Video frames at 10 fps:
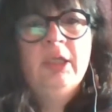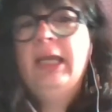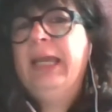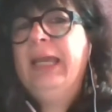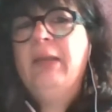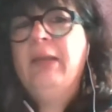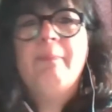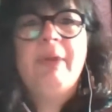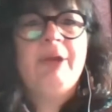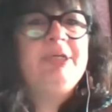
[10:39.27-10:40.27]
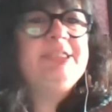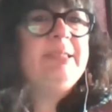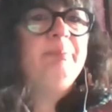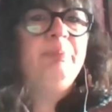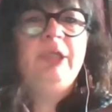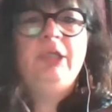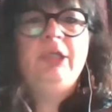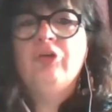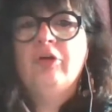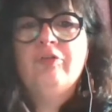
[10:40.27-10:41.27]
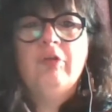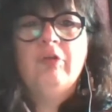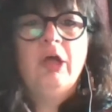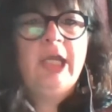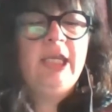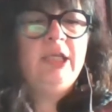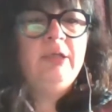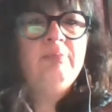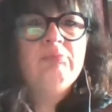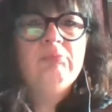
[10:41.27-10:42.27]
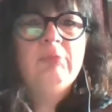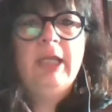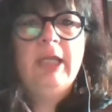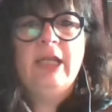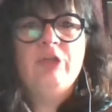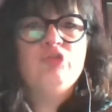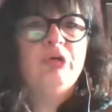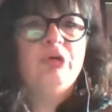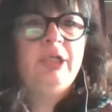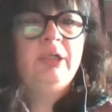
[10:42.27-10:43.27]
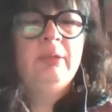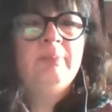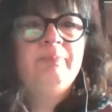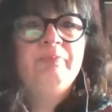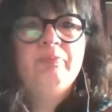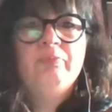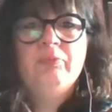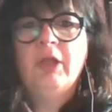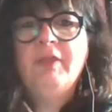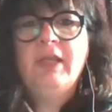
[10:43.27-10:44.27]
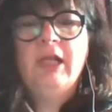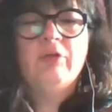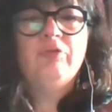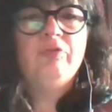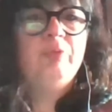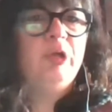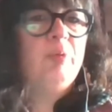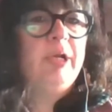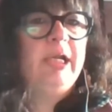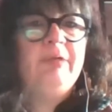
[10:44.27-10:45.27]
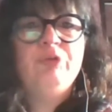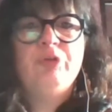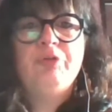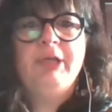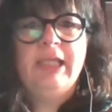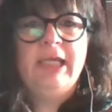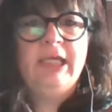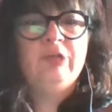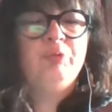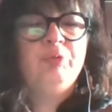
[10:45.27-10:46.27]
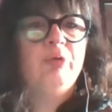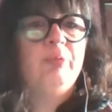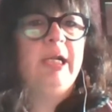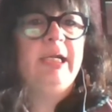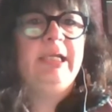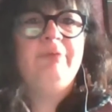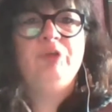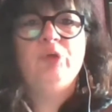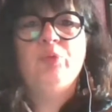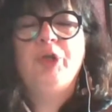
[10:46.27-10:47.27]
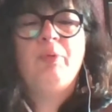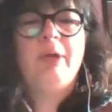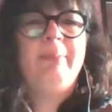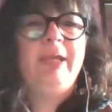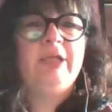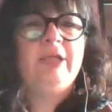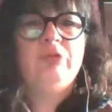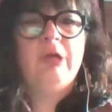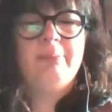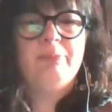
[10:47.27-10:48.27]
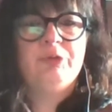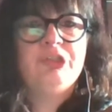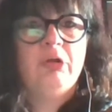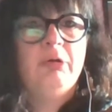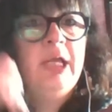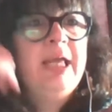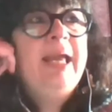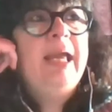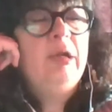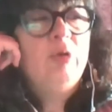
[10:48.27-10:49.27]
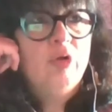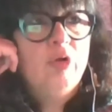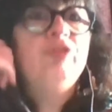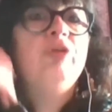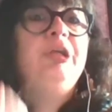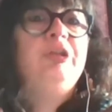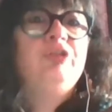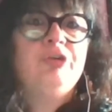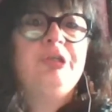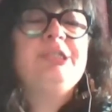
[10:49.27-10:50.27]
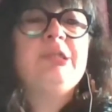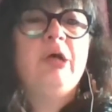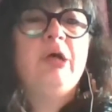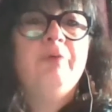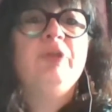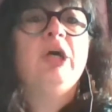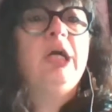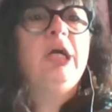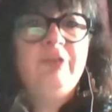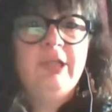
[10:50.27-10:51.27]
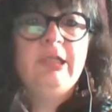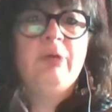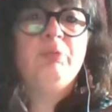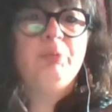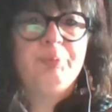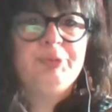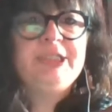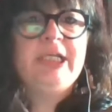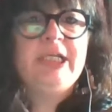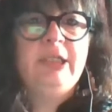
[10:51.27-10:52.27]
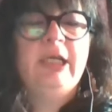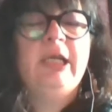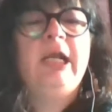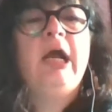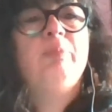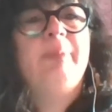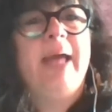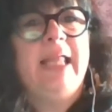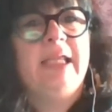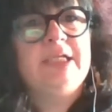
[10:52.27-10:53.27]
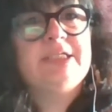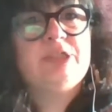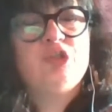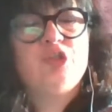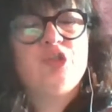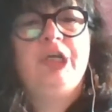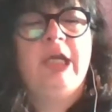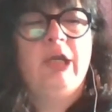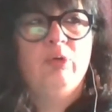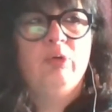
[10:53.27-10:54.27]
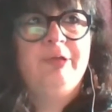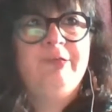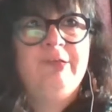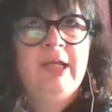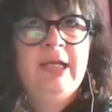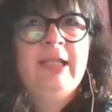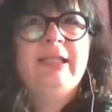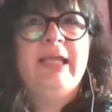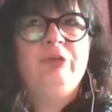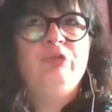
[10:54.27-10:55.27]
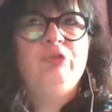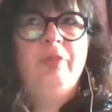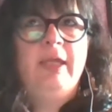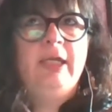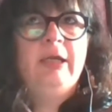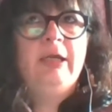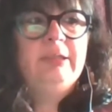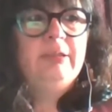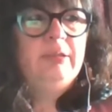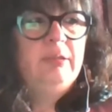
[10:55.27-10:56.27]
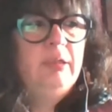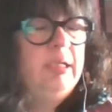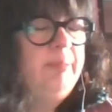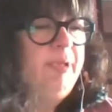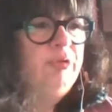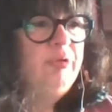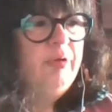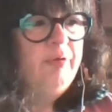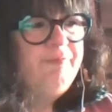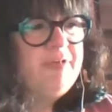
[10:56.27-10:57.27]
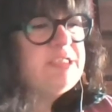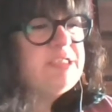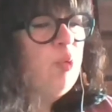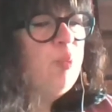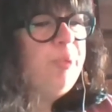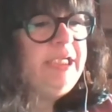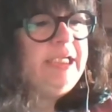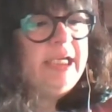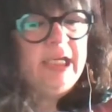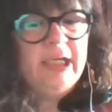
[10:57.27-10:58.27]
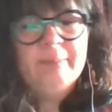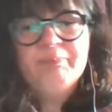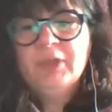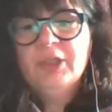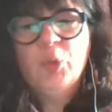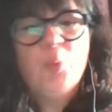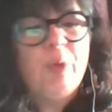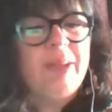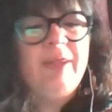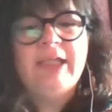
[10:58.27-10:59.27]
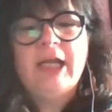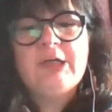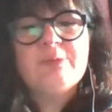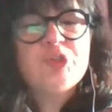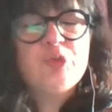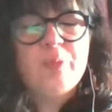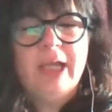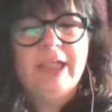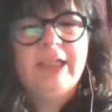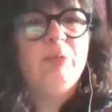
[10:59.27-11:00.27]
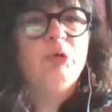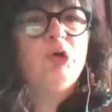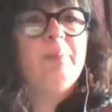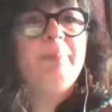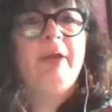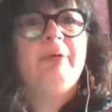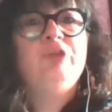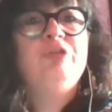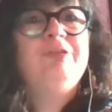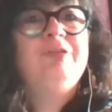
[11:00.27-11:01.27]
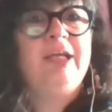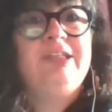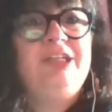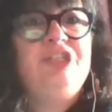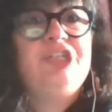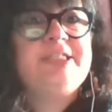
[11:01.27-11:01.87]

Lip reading: and very simply just log in and enjoy. Nothing else. We don't want to give you 3 links. We don't want to make it too cumbersome. And also in terms of the content that we were presenting and how to balance the journey. I always like to think about the festival weekend. The one thing that comes to mind that I will compare it to is like a DJ